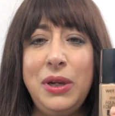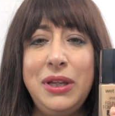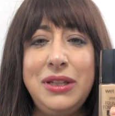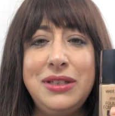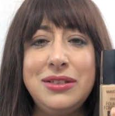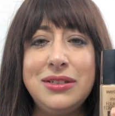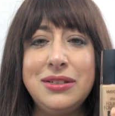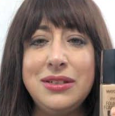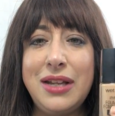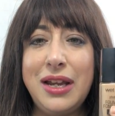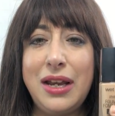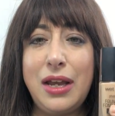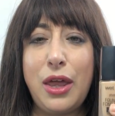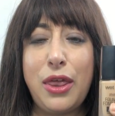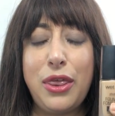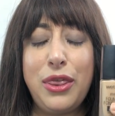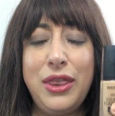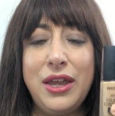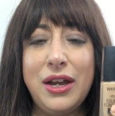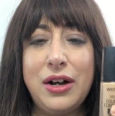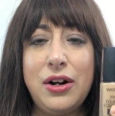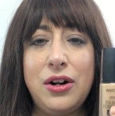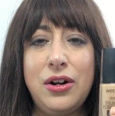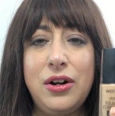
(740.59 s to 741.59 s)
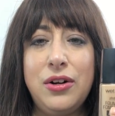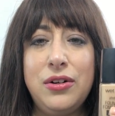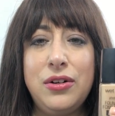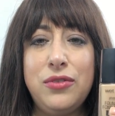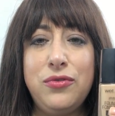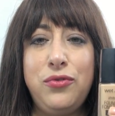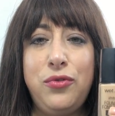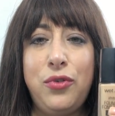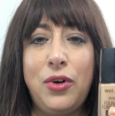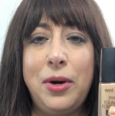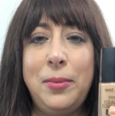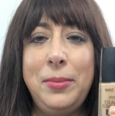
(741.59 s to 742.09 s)
it's like a thicker
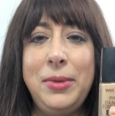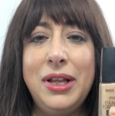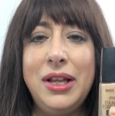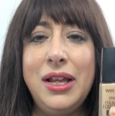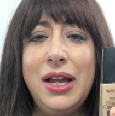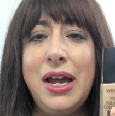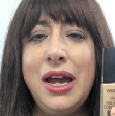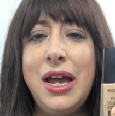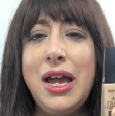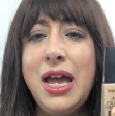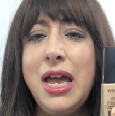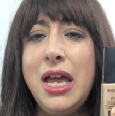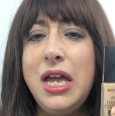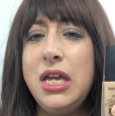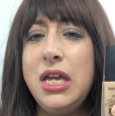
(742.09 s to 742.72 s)
formula,